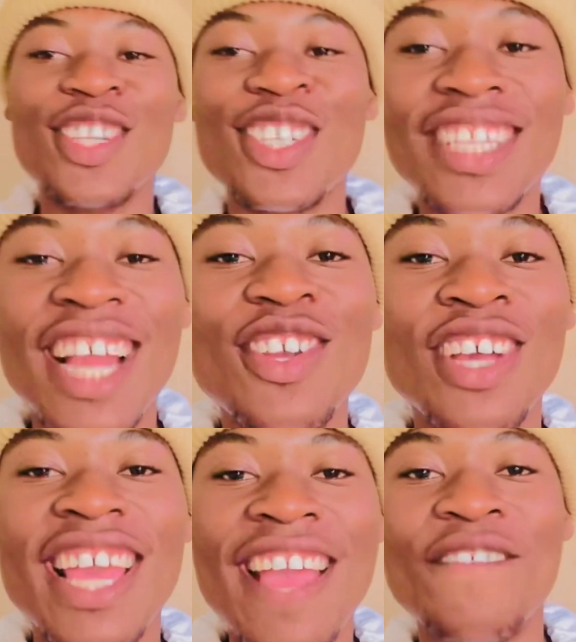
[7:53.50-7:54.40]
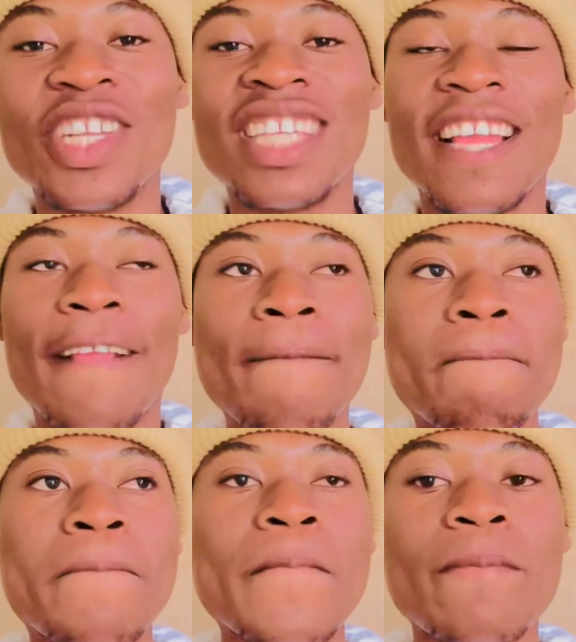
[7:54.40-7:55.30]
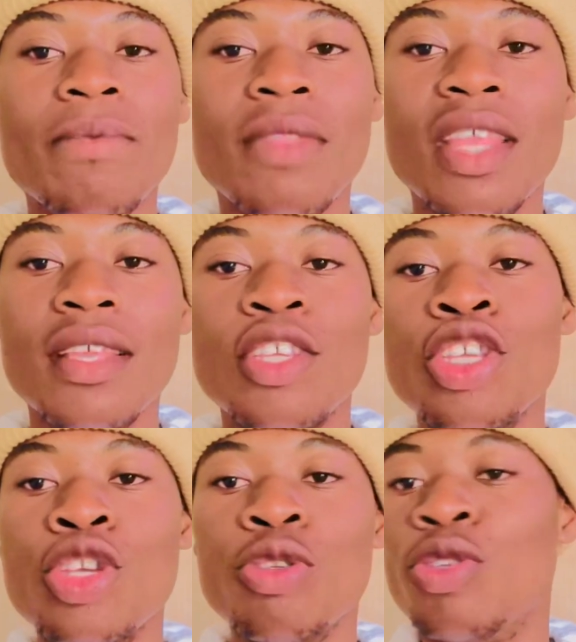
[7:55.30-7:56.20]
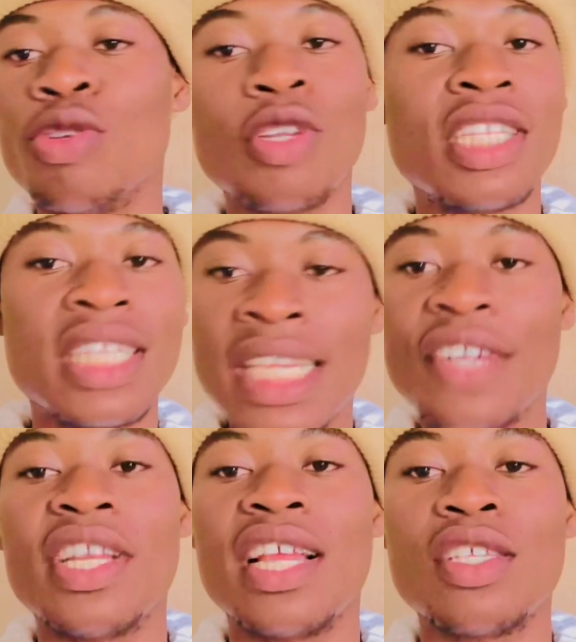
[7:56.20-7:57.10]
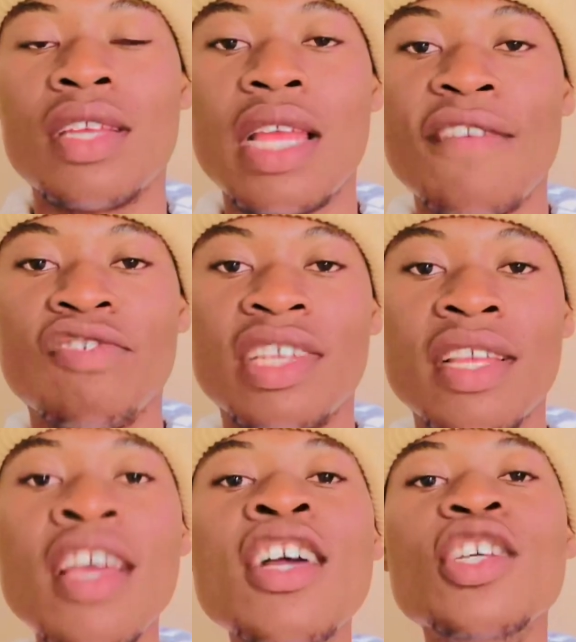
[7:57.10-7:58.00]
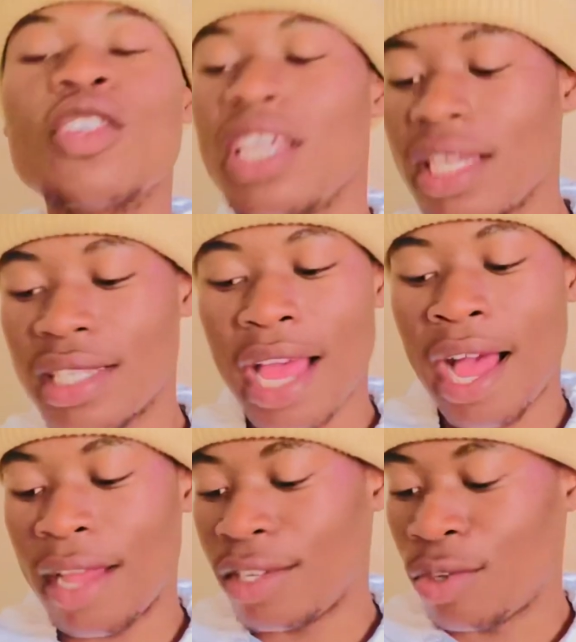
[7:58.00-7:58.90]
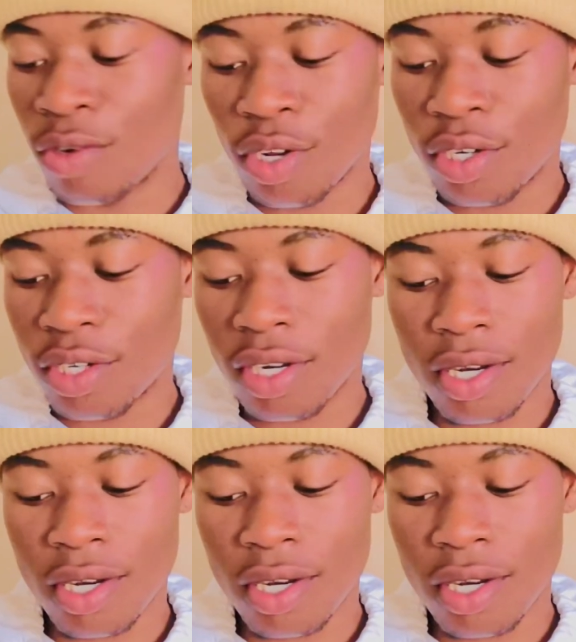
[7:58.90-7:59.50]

not dye your hair every day. You do not relax your hair every day. So yes, I do not